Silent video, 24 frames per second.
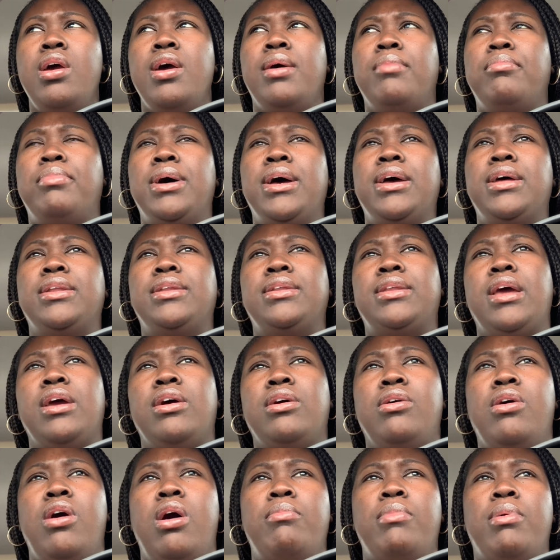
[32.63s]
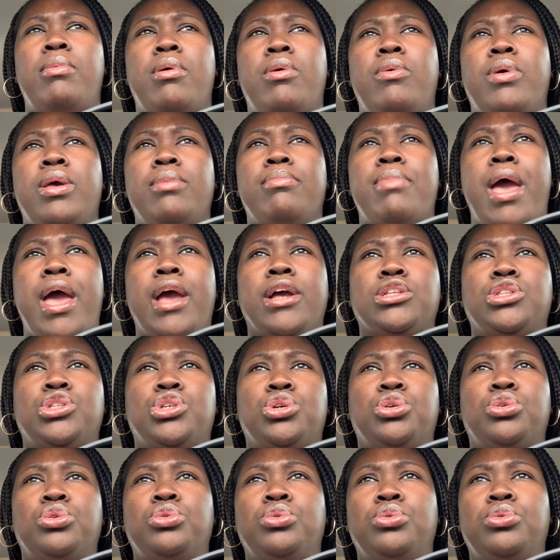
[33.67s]
But now I'm on my way back
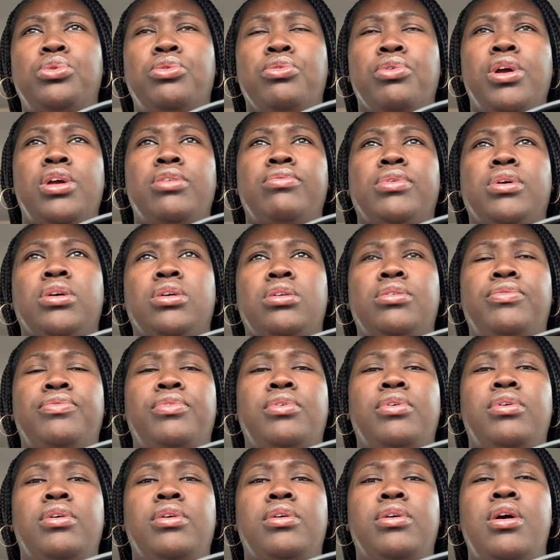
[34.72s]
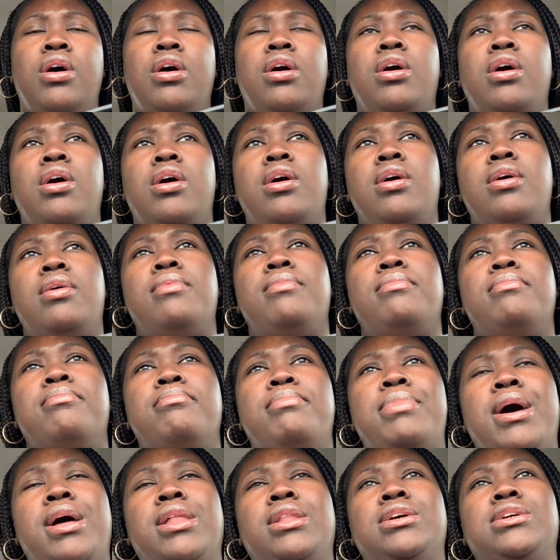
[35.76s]
to Greenville for
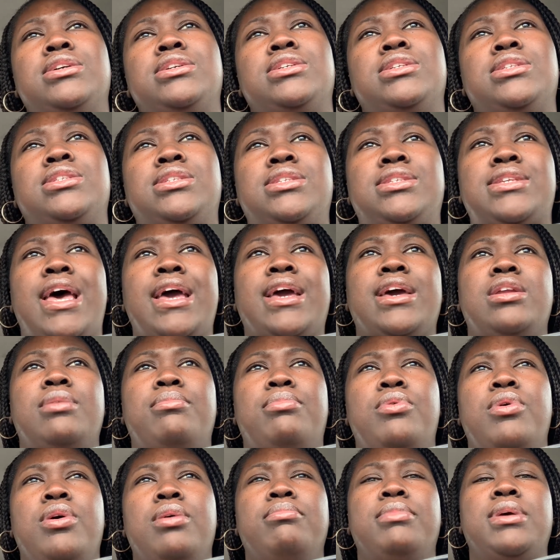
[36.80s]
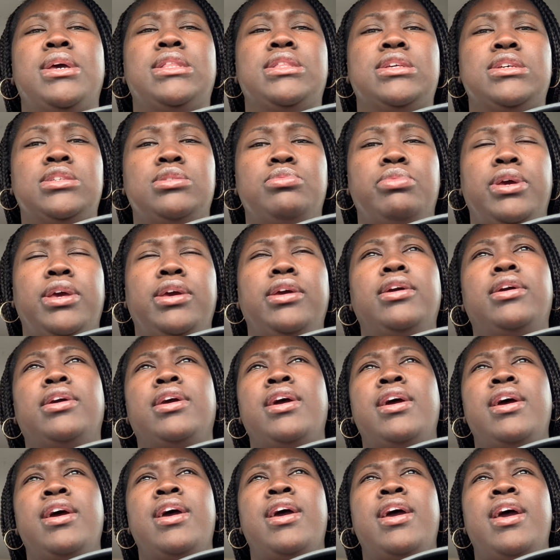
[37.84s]
Bella's second appointment this week,
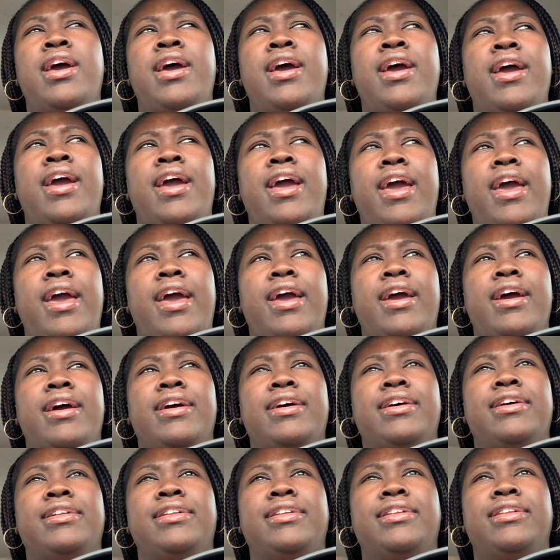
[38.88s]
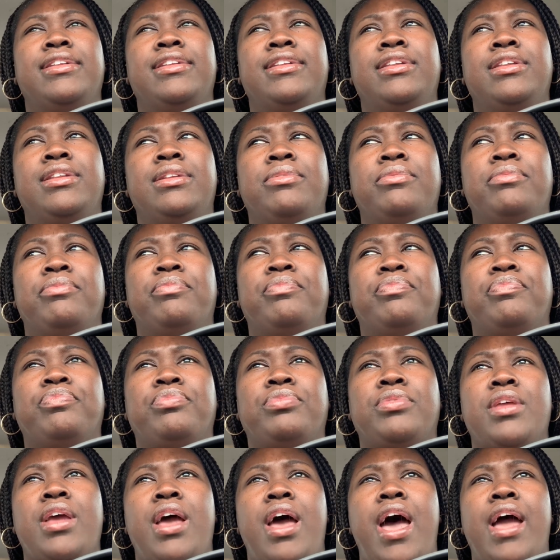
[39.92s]
and
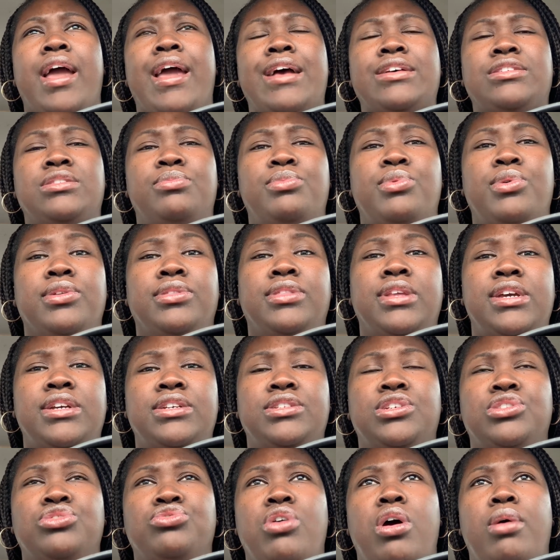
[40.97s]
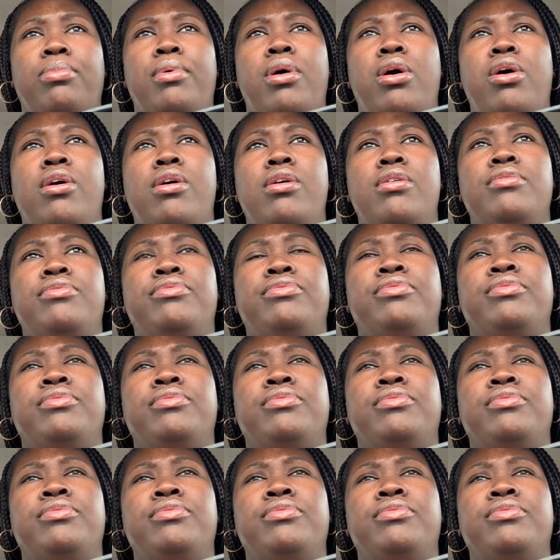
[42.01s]
I got some more things to drop off.